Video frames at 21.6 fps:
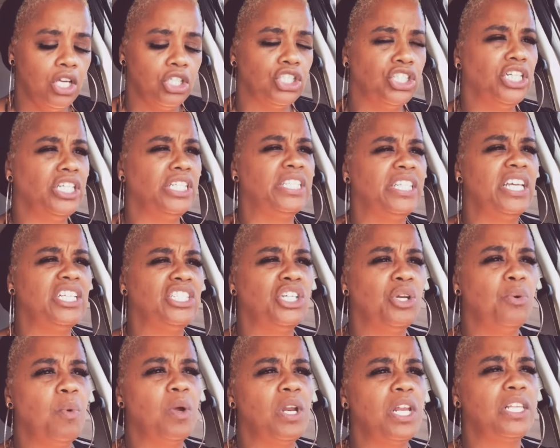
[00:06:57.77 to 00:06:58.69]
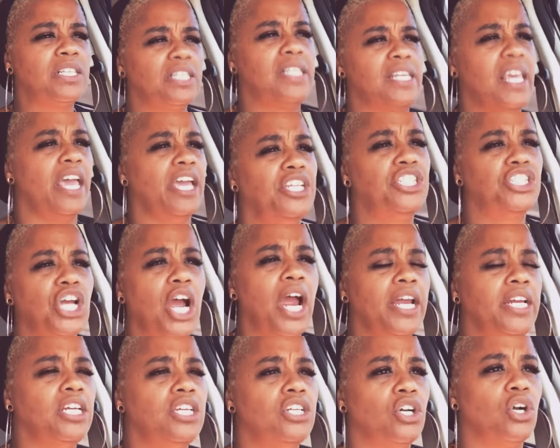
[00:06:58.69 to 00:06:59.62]
she said she wanted to take
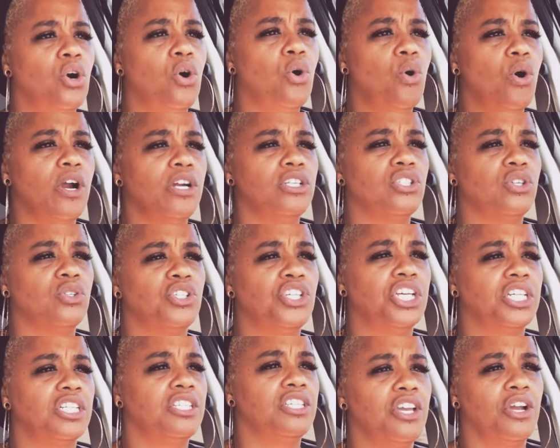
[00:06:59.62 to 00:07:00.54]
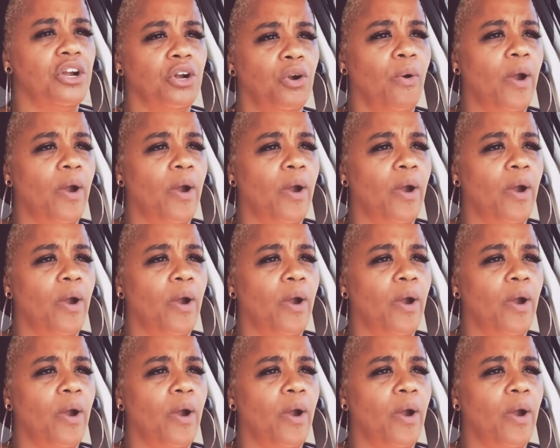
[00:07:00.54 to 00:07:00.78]
Chyna to court so she can see her